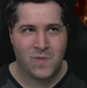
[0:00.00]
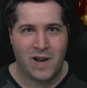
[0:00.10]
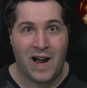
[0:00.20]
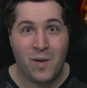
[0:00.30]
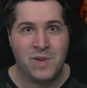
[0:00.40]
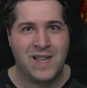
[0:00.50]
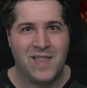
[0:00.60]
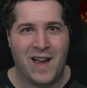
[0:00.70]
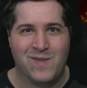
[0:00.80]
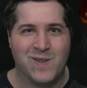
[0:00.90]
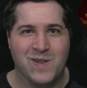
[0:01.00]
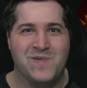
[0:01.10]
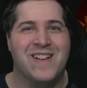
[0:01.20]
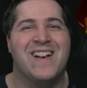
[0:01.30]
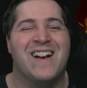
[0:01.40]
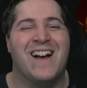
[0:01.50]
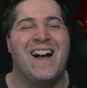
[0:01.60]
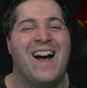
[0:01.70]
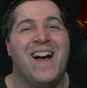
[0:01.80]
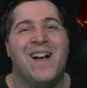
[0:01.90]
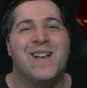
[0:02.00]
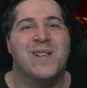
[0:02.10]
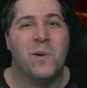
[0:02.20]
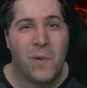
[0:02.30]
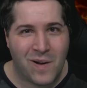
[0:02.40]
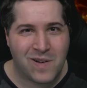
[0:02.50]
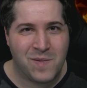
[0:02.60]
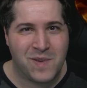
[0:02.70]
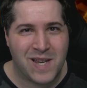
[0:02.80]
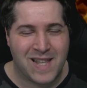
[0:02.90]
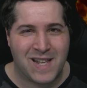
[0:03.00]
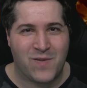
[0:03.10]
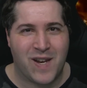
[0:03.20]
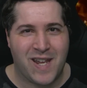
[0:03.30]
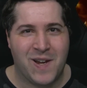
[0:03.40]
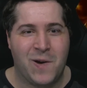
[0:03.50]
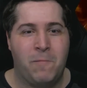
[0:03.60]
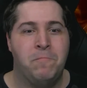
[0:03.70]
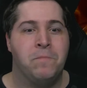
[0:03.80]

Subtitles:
I almost said live stream. So welcome to this video.